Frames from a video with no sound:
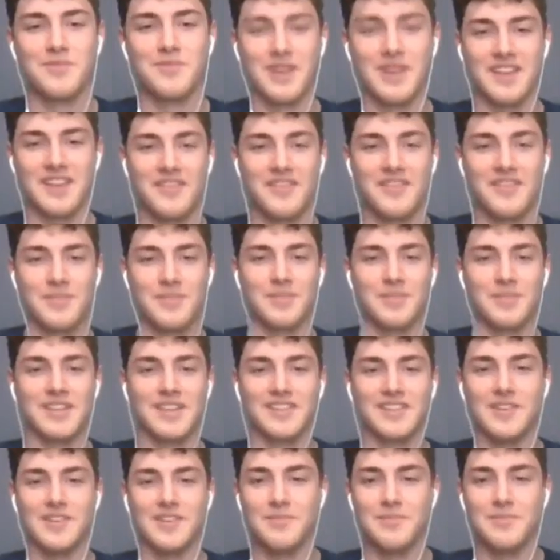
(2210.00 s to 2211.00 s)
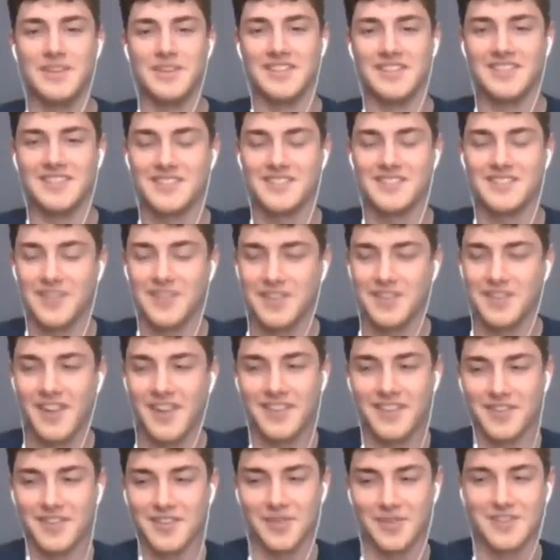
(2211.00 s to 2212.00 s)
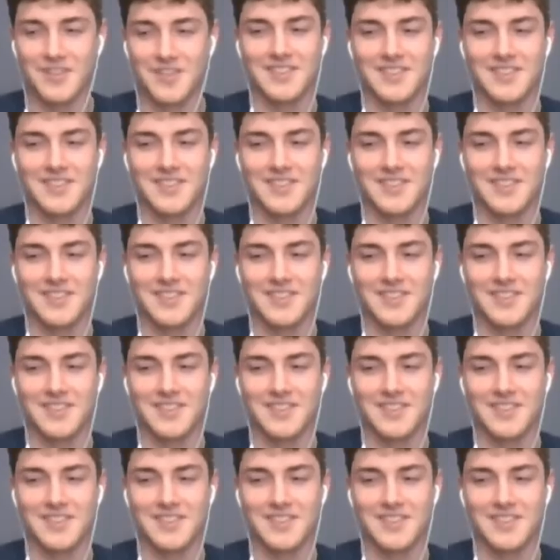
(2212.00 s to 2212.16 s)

give a political opinion, so you're not. Yeah, everyone.